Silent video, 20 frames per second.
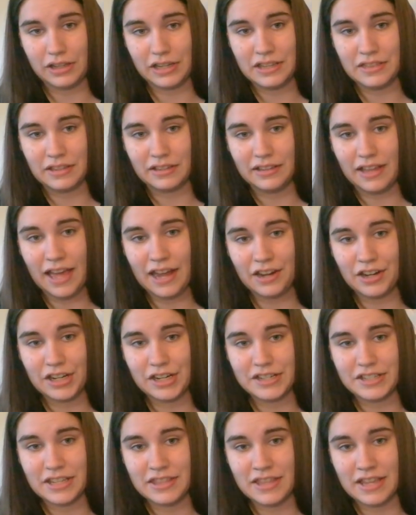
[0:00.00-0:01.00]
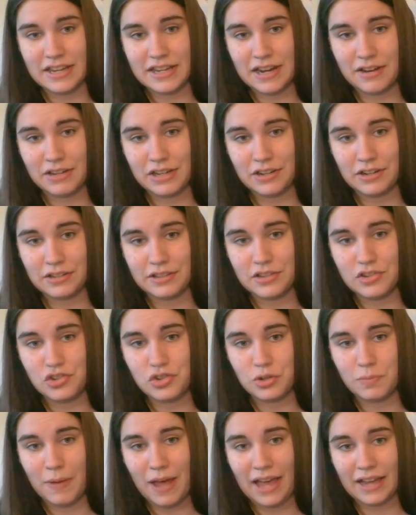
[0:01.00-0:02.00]
in the letters and then down here in the
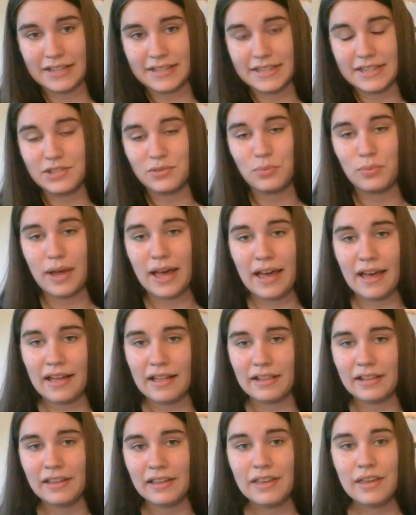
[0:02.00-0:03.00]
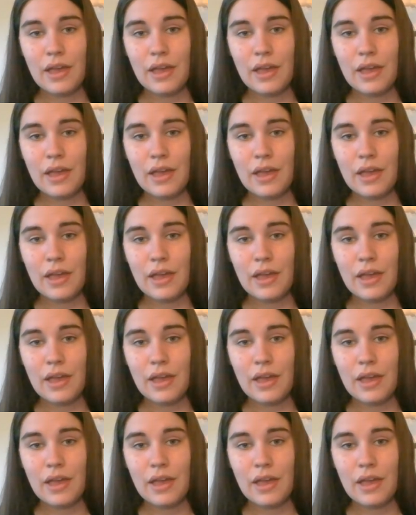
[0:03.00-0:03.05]
jukebox as well